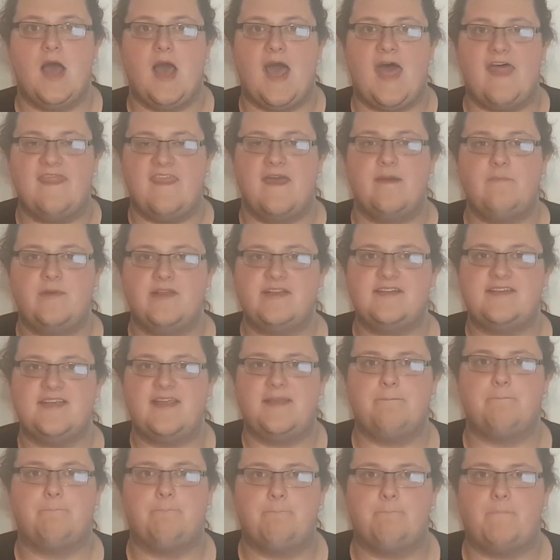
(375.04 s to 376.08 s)
And then we
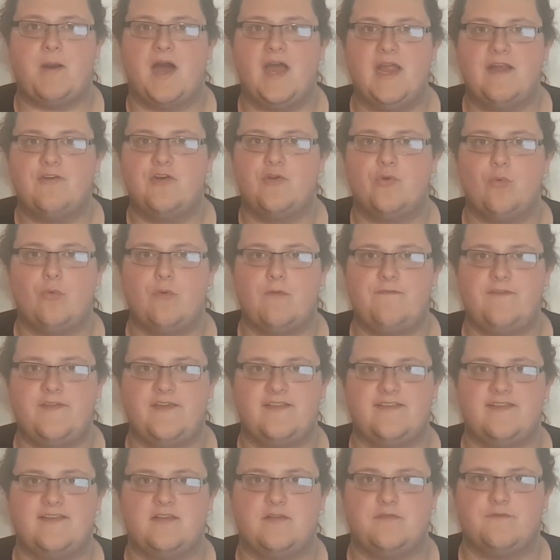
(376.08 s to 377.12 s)
see Byron
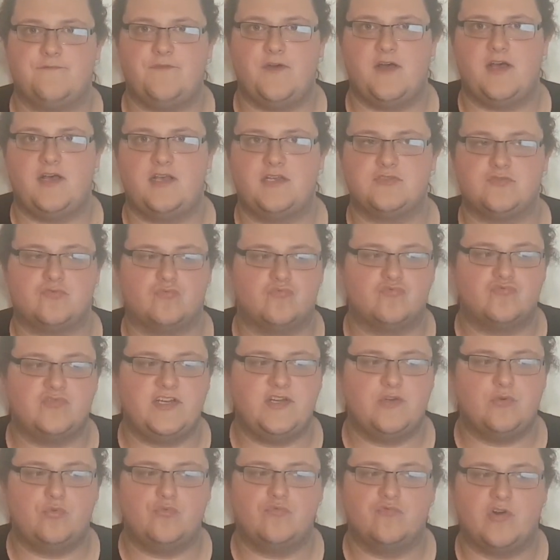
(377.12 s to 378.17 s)
Orpheus's first
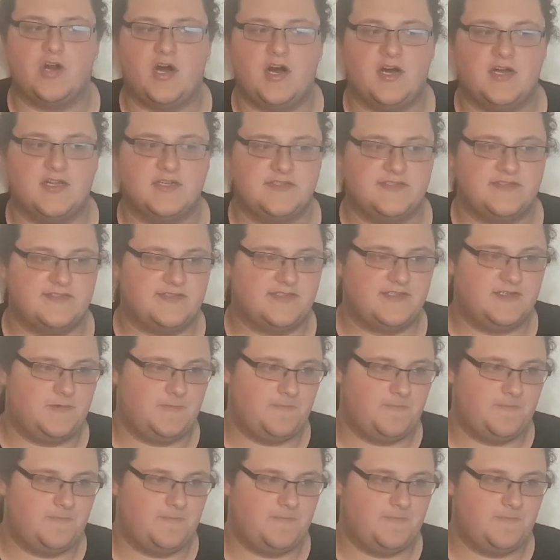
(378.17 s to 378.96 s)
real rant.